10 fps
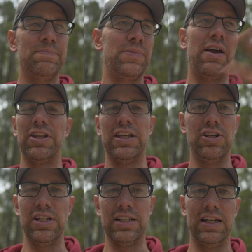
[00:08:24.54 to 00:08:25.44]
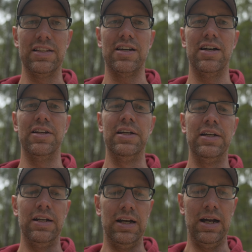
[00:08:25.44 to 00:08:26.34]
everything you need to get it done.
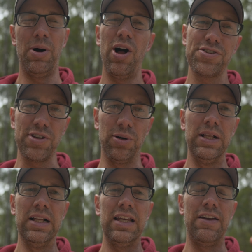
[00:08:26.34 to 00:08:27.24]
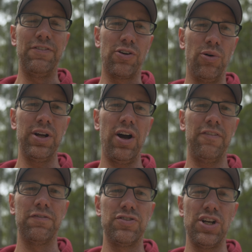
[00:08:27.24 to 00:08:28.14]
Also, if you're going
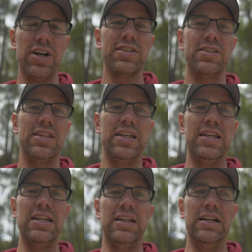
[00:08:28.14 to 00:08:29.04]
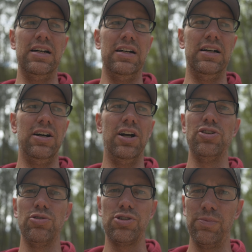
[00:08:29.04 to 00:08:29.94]
off of just a
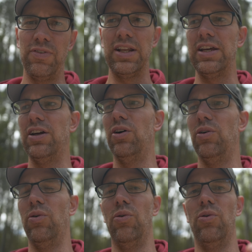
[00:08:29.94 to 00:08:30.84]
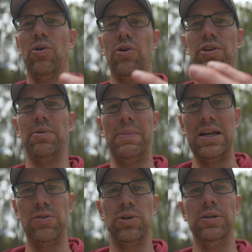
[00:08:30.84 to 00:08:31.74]
YouTube video or the
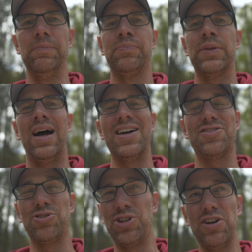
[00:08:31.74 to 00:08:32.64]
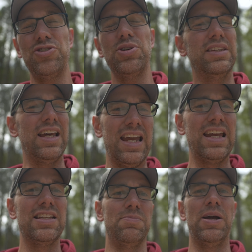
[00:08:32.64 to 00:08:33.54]
manual, I suggest you get the
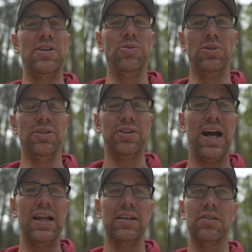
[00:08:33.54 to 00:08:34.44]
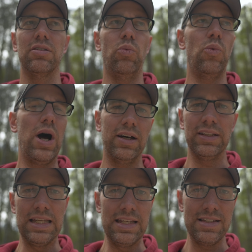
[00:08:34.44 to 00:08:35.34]
Haynes manual. They're not
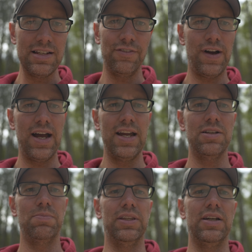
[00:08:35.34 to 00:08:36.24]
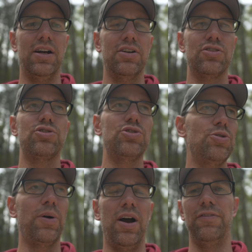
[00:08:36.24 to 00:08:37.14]
wildly easy to find, but they are
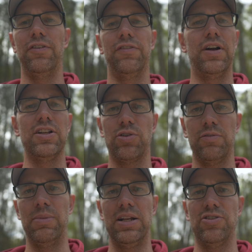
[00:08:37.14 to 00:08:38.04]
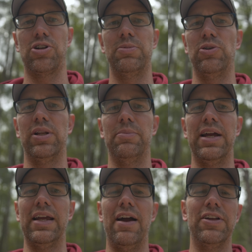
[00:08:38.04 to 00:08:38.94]
super helpful for any sort of maintenance you're going to do on the
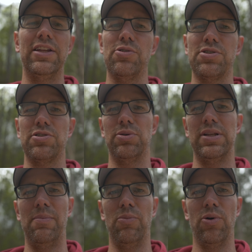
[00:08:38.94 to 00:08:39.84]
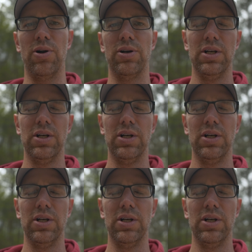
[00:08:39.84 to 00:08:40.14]
bike. Everything goes into a lot more